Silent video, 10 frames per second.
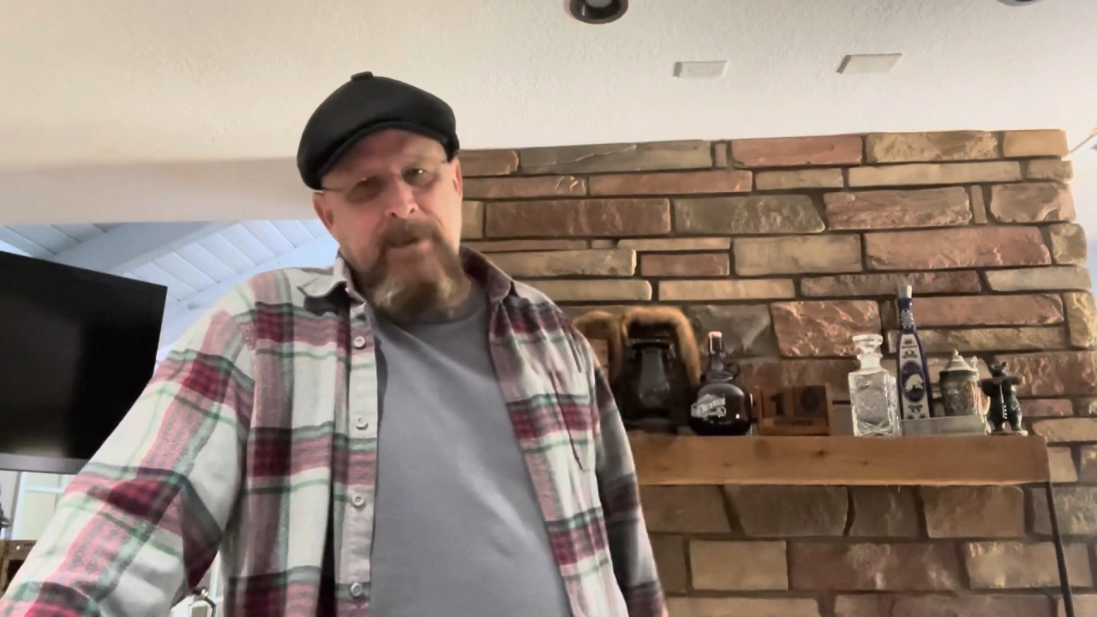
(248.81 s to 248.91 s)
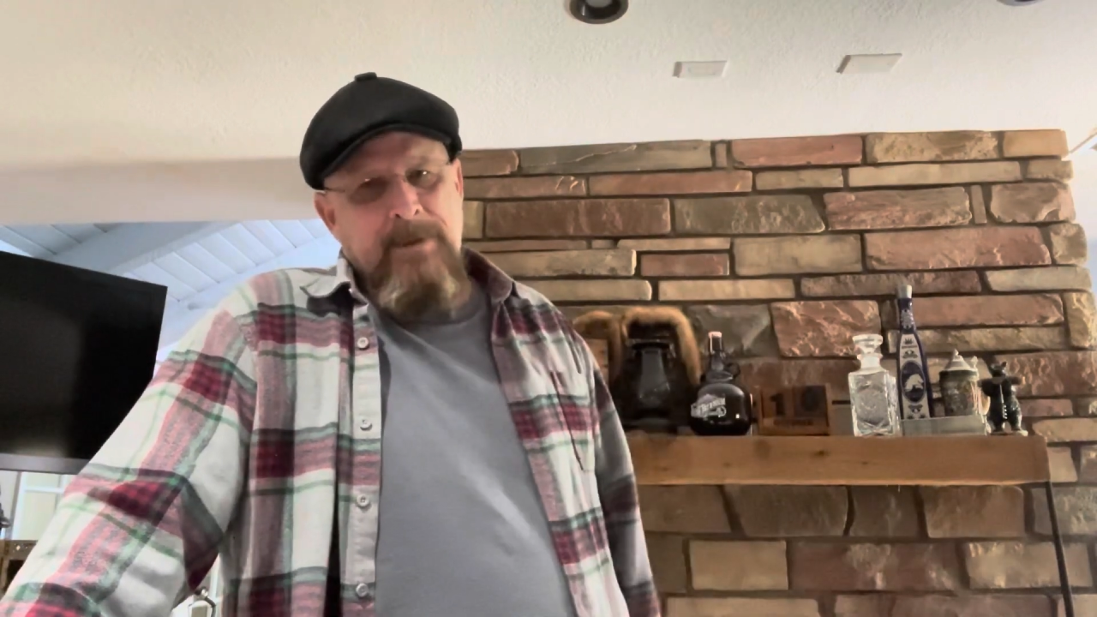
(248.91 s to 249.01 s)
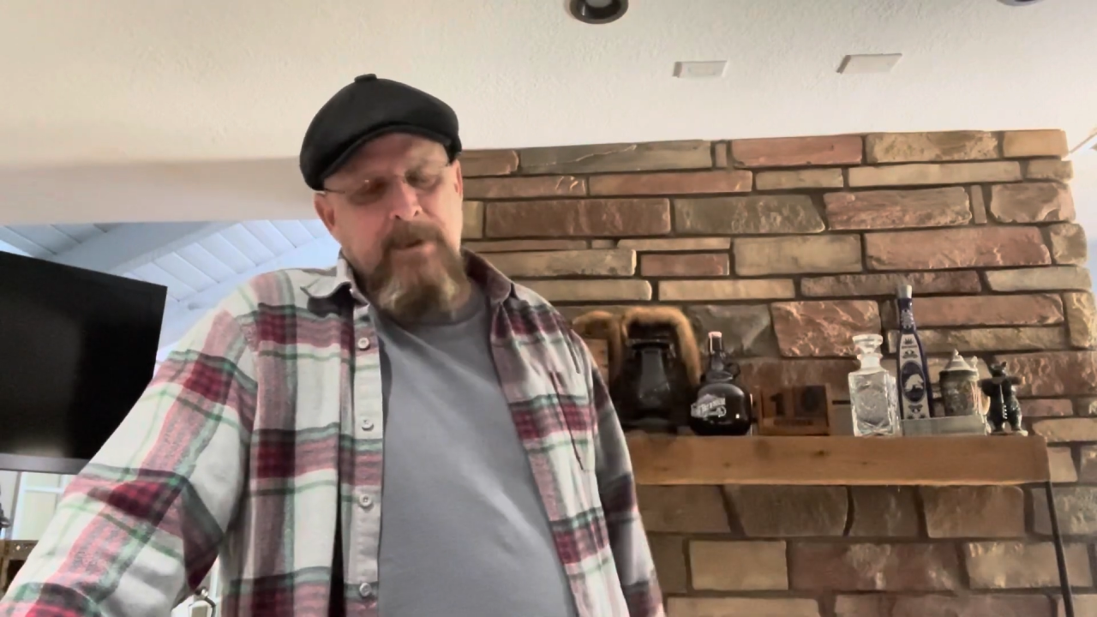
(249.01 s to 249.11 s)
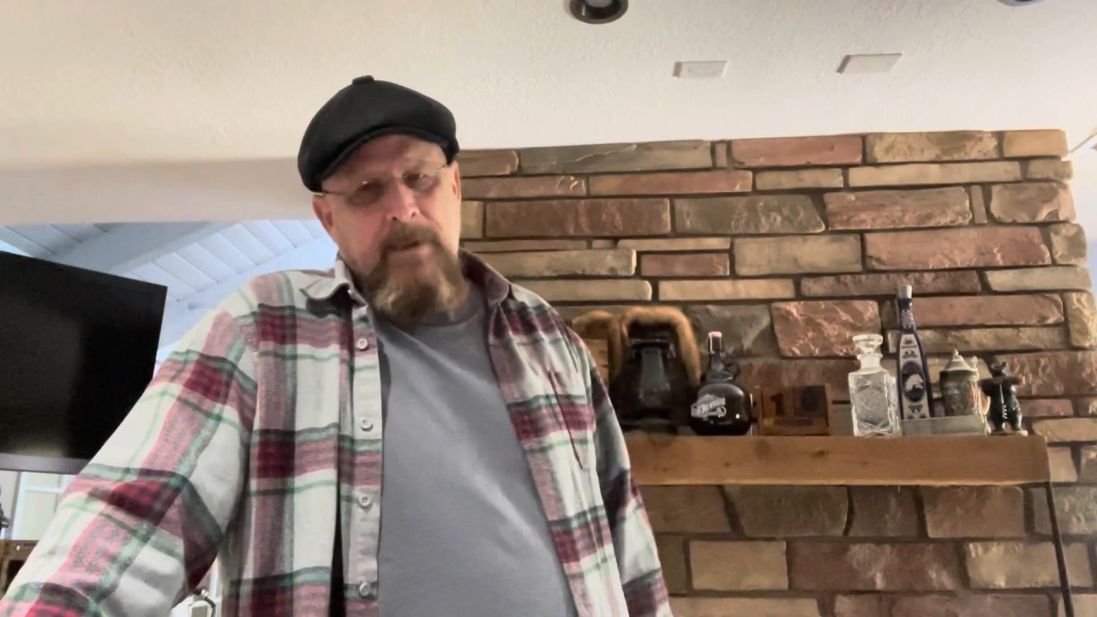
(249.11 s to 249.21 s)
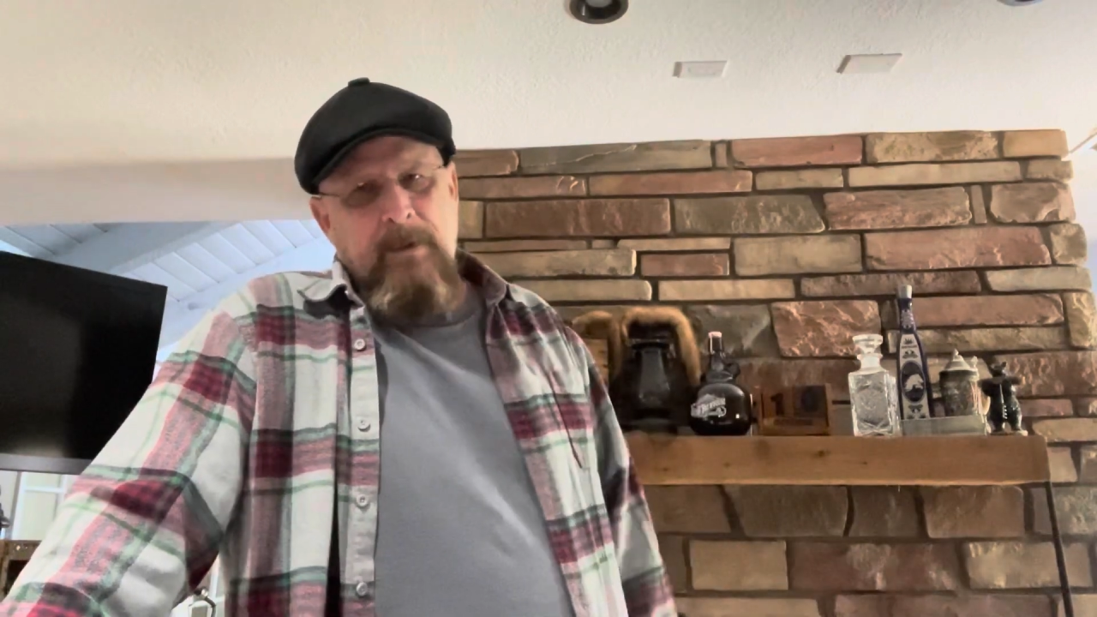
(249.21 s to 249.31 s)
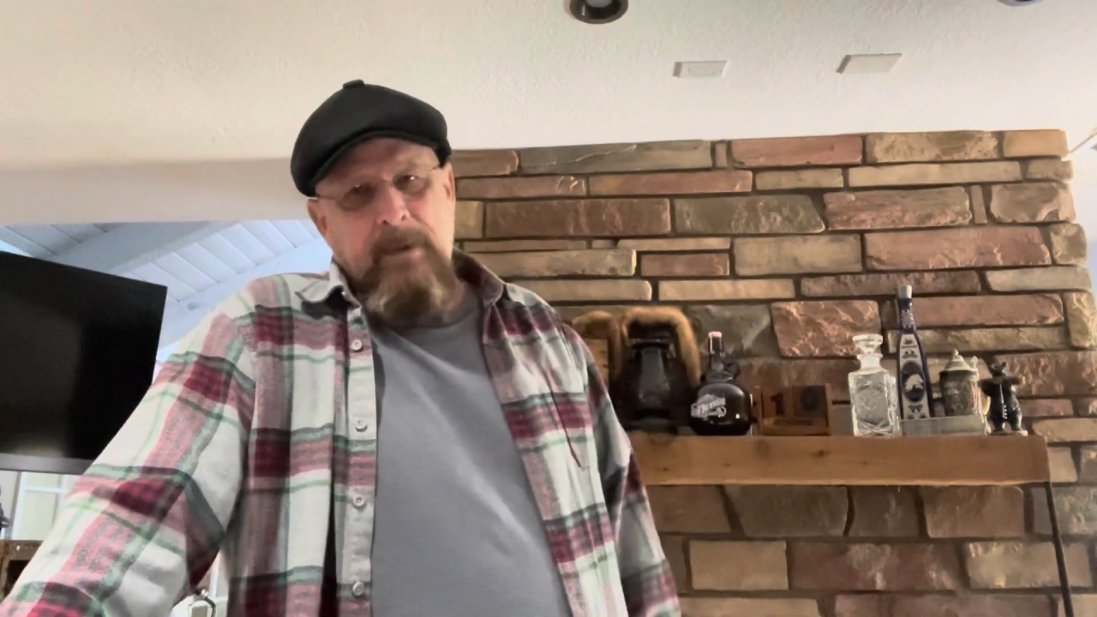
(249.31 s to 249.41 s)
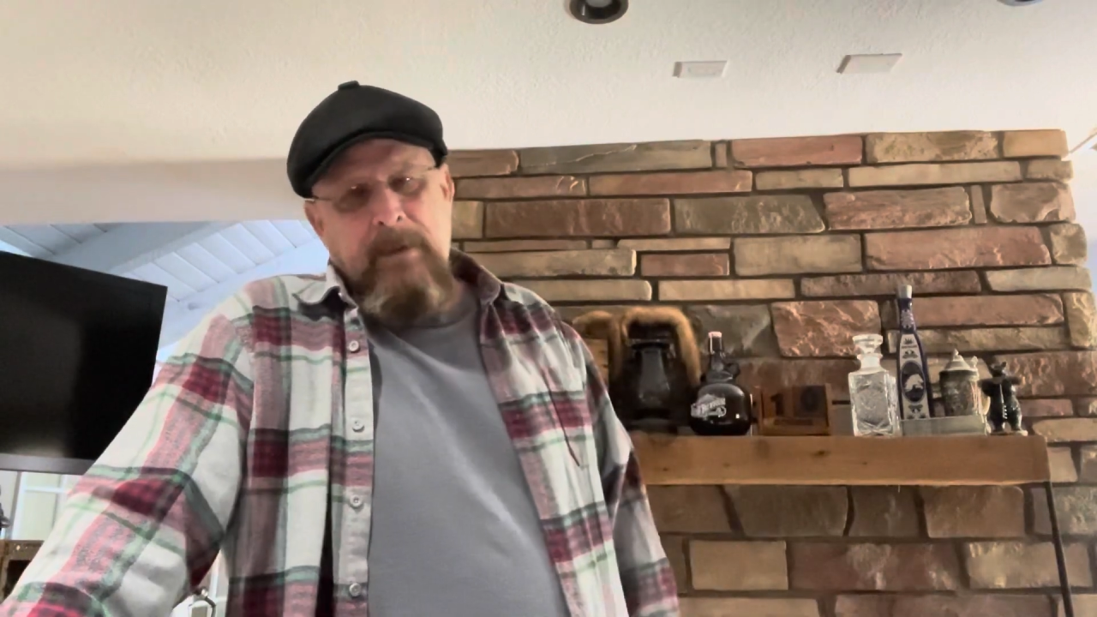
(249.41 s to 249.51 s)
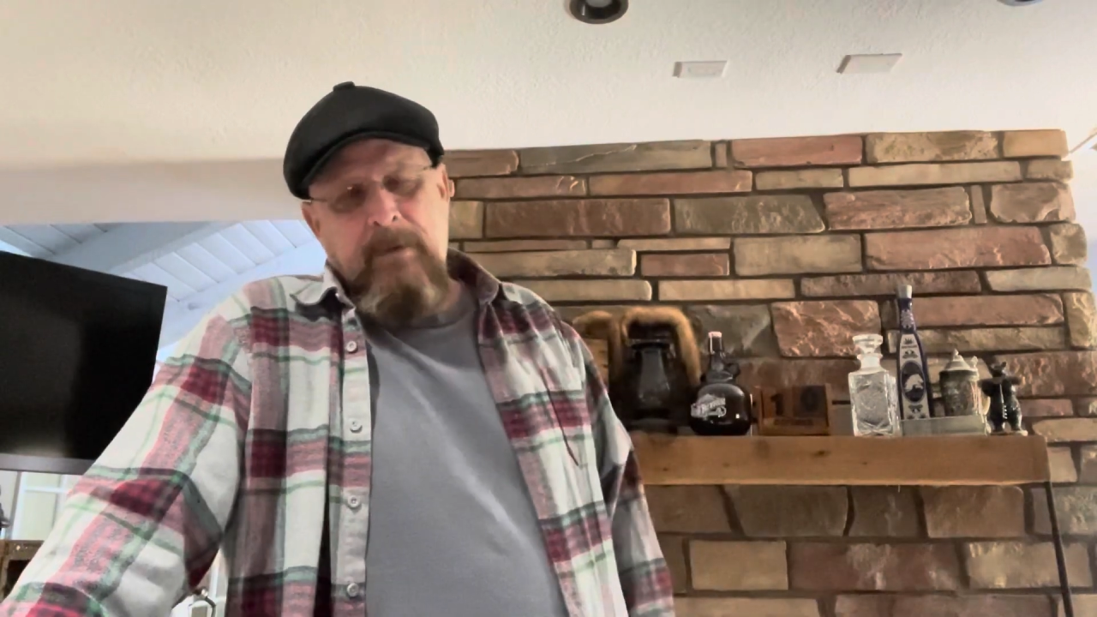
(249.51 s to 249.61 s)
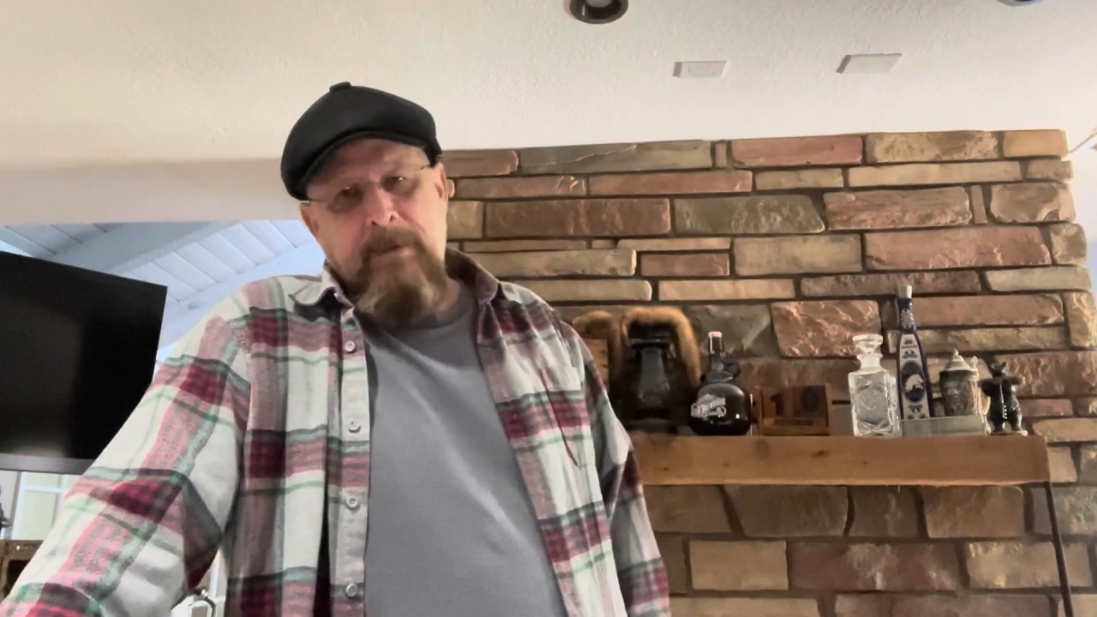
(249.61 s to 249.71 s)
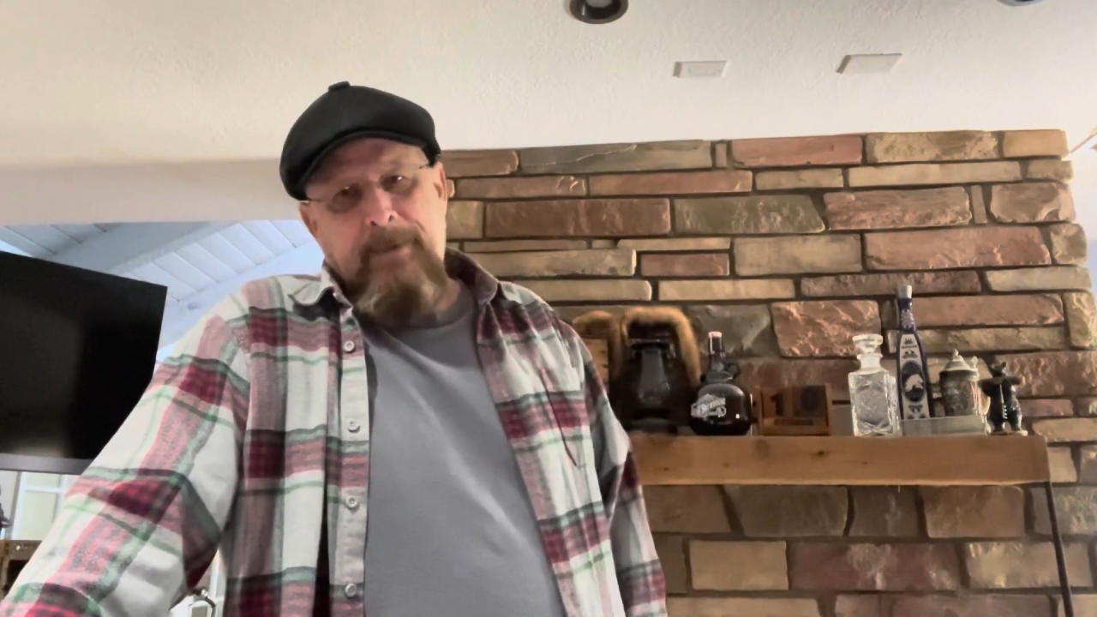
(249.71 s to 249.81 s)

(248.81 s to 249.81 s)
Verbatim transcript: I'll stick a link